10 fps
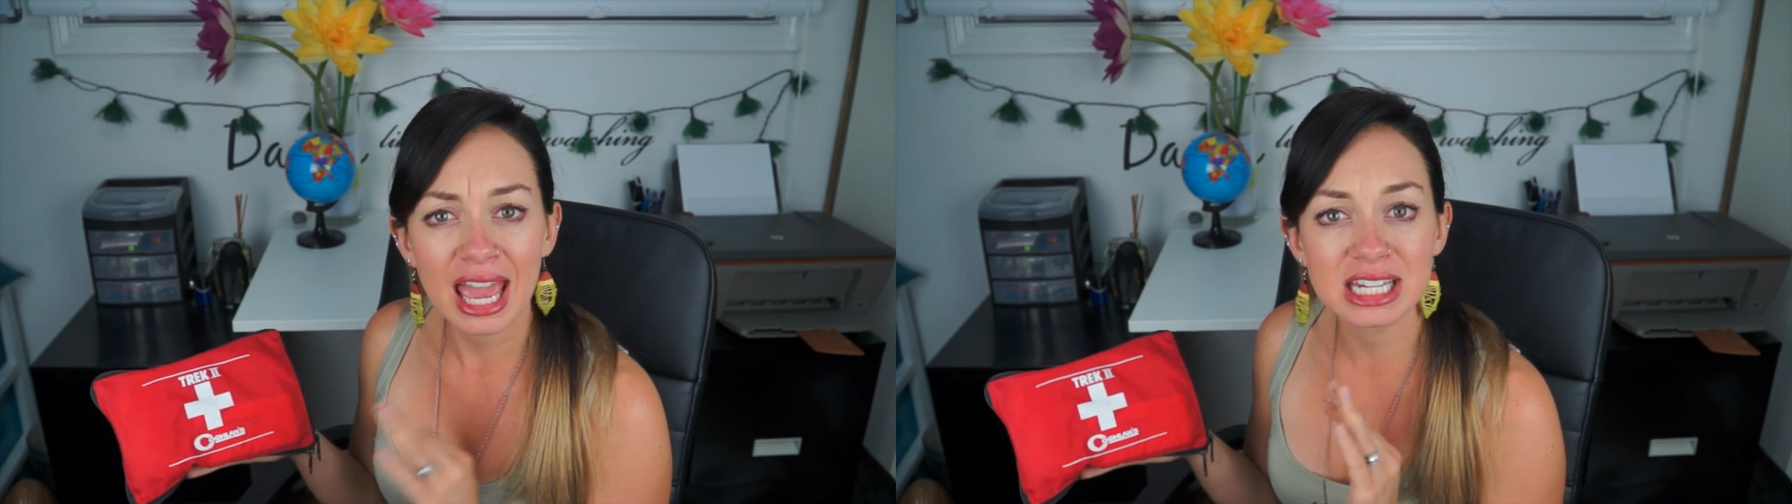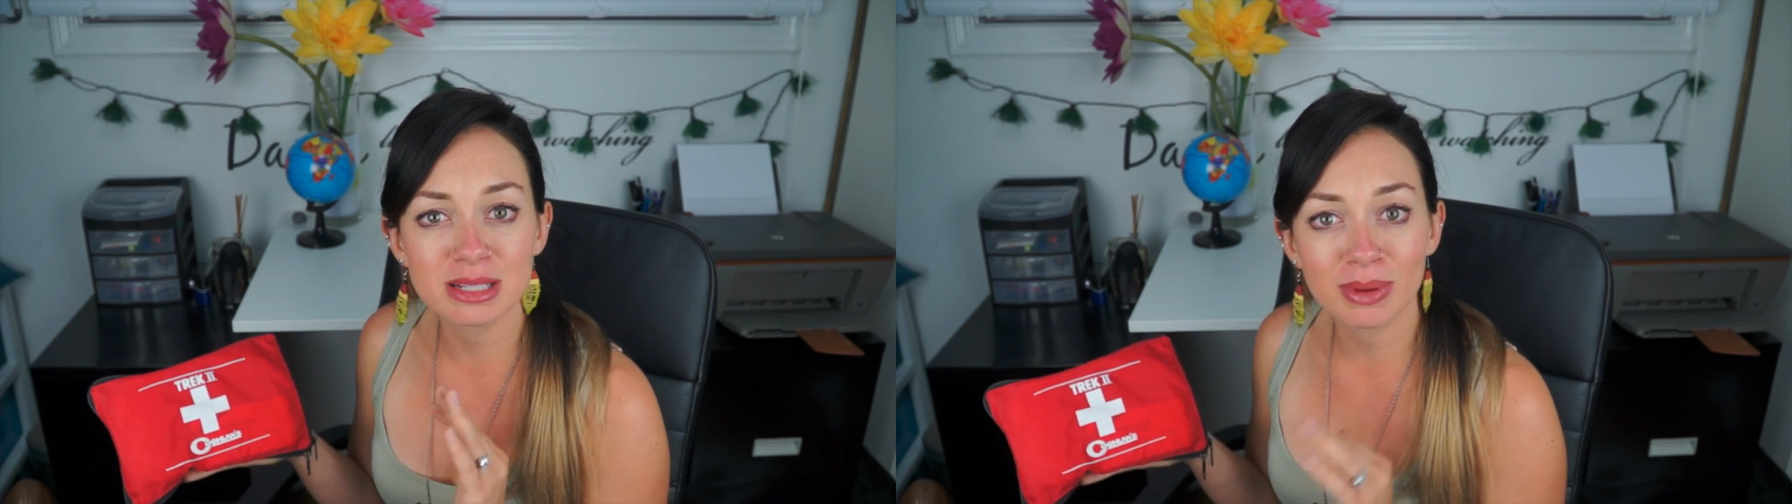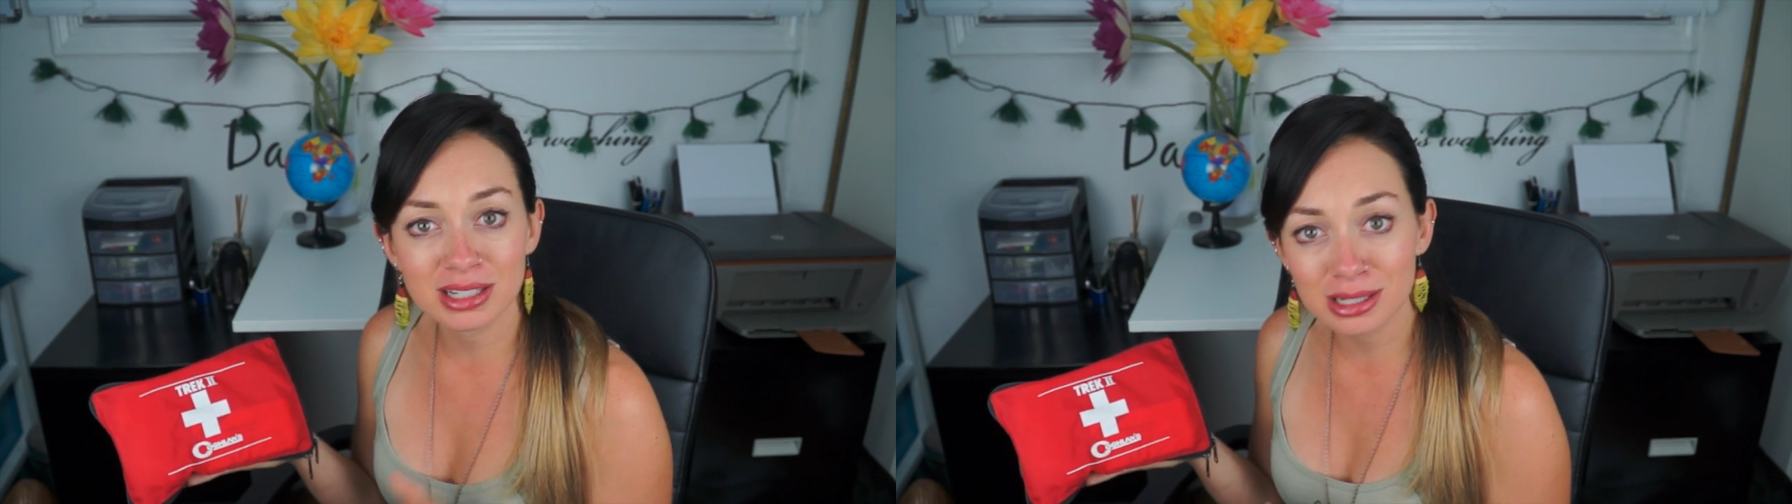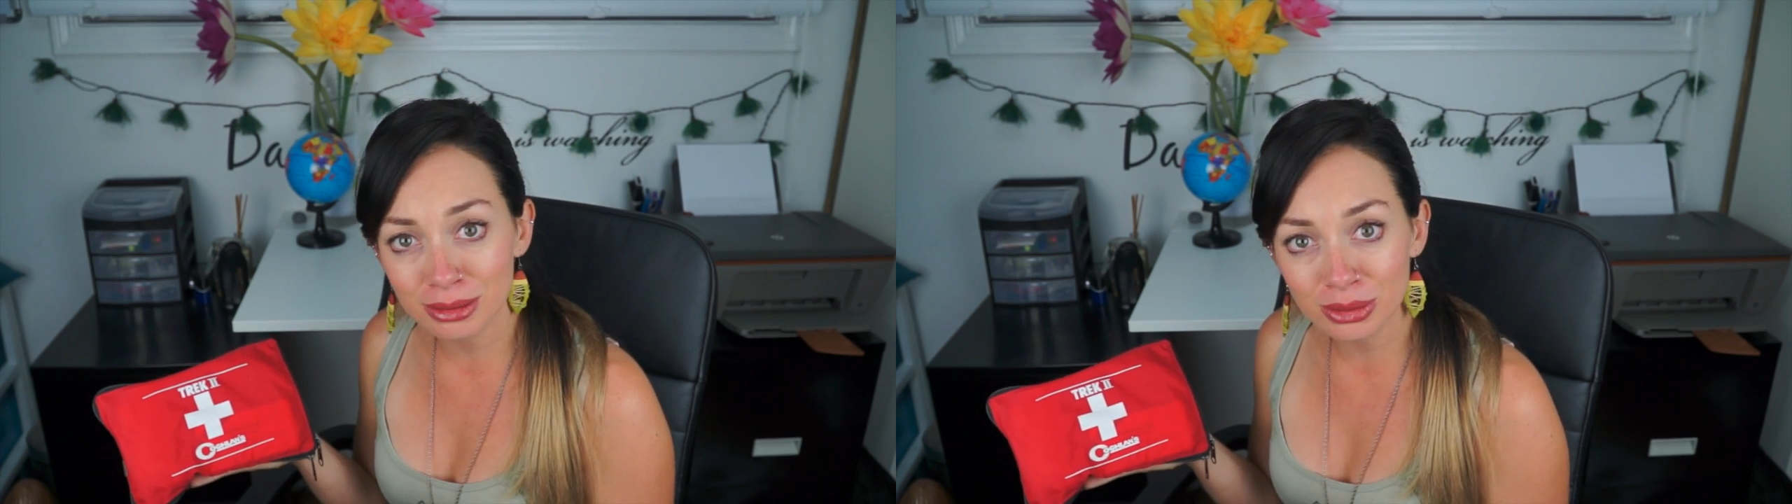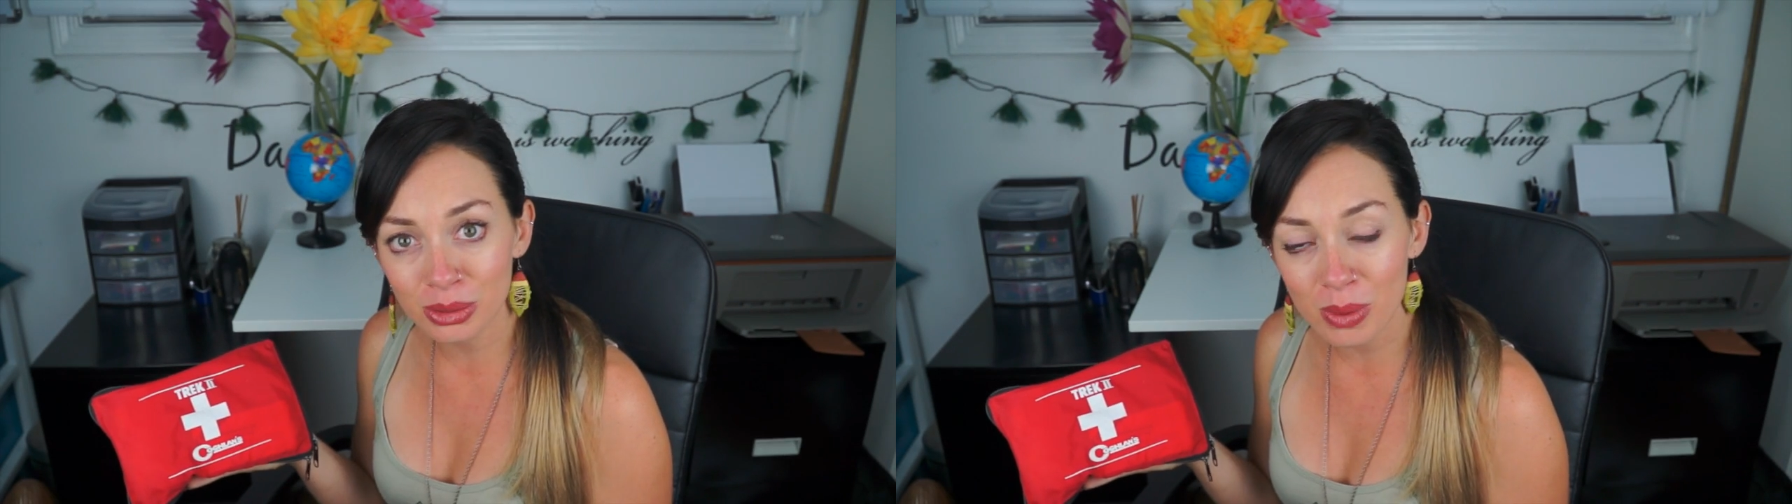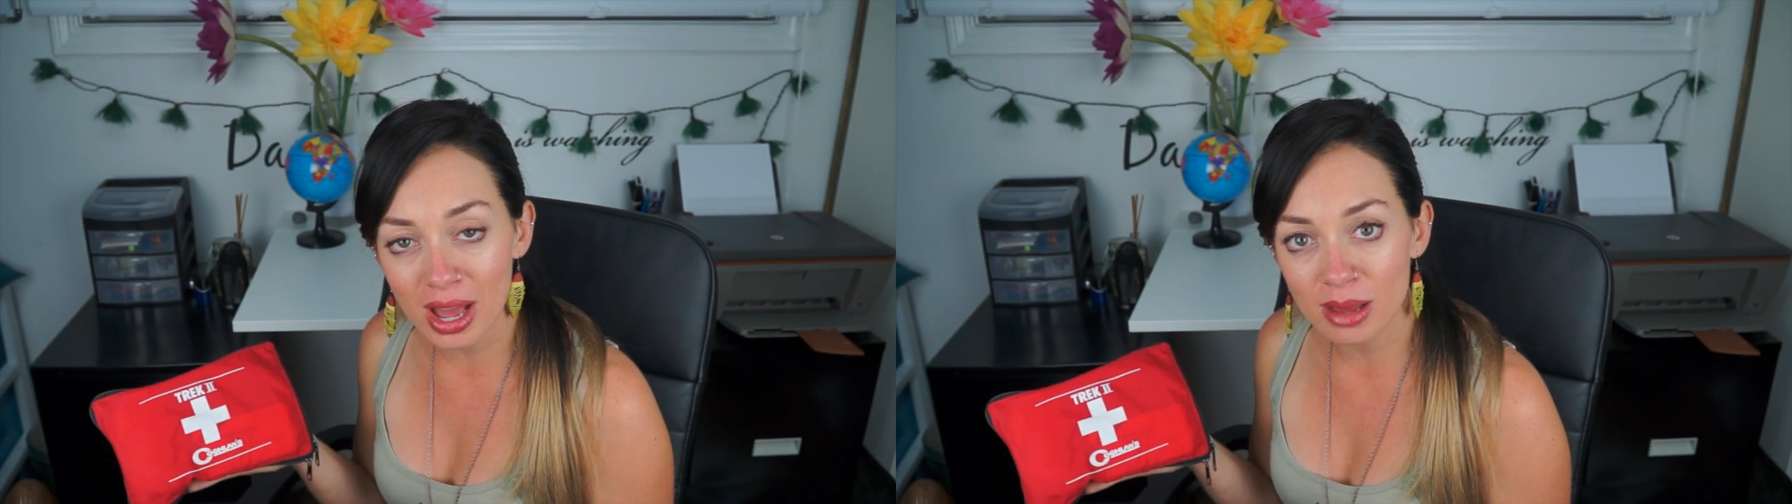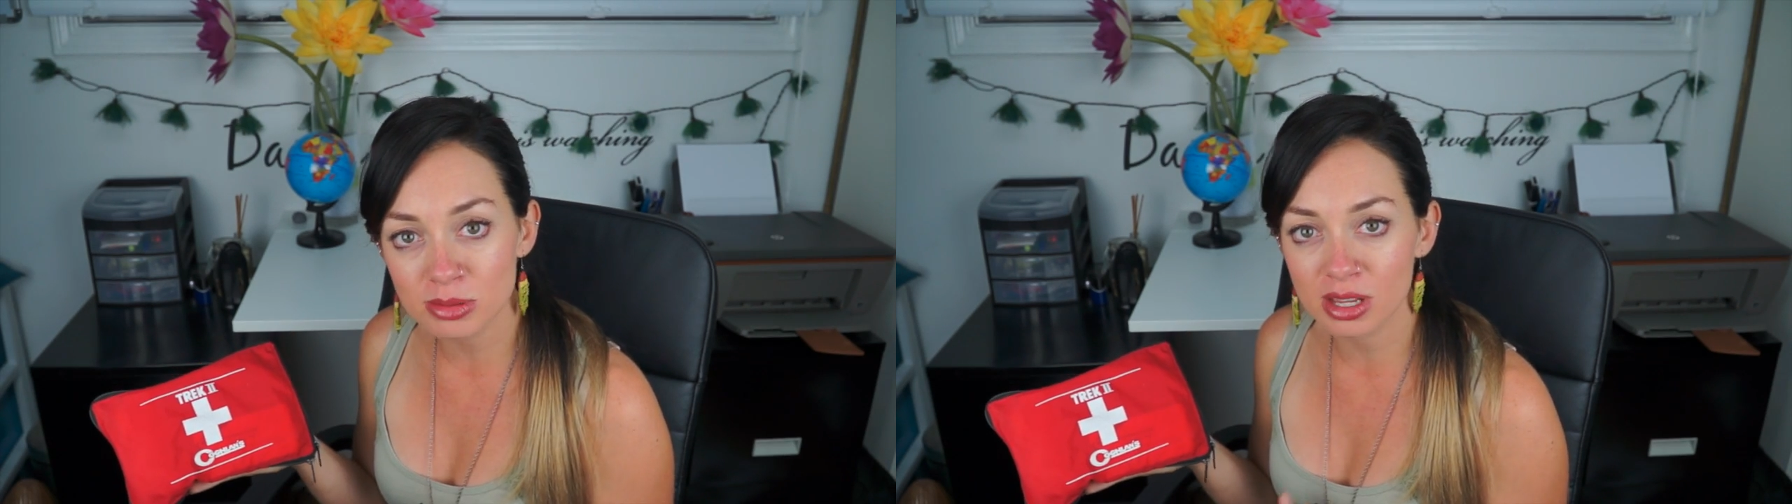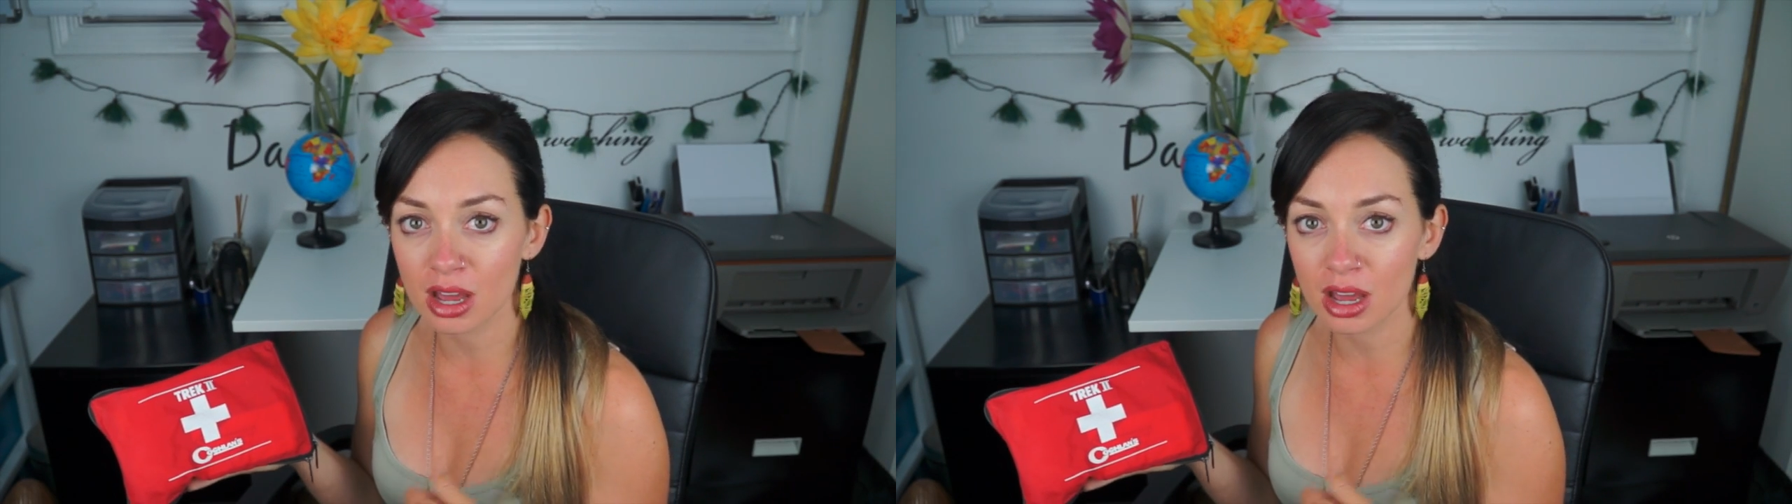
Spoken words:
antibacterial wipes,